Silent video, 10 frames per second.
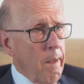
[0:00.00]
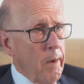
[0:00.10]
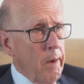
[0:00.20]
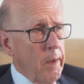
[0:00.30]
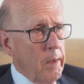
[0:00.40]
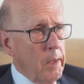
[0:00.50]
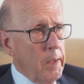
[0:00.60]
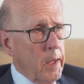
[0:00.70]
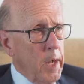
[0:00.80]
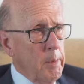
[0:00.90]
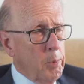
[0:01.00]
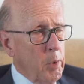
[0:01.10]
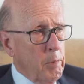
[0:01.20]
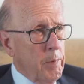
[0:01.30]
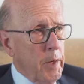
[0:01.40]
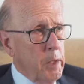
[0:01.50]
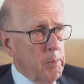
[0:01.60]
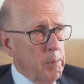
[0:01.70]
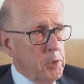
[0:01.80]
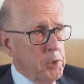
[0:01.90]

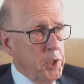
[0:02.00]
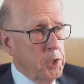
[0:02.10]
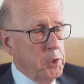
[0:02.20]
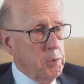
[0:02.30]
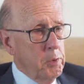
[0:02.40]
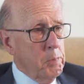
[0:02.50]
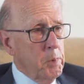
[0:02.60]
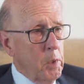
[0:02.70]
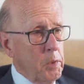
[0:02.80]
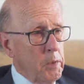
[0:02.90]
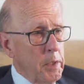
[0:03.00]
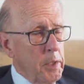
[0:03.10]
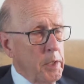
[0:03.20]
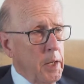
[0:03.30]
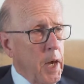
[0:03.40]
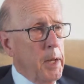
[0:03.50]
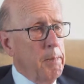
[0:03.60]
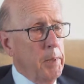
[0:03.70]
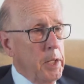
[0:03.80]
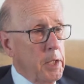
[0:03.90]
high-profile, prestigious group called the
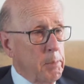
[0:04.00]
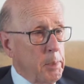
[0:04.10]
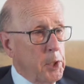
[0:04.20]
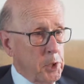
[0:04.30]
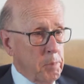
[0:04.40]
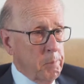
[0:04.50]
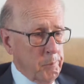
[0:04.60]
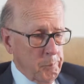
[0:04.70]
IP Commission,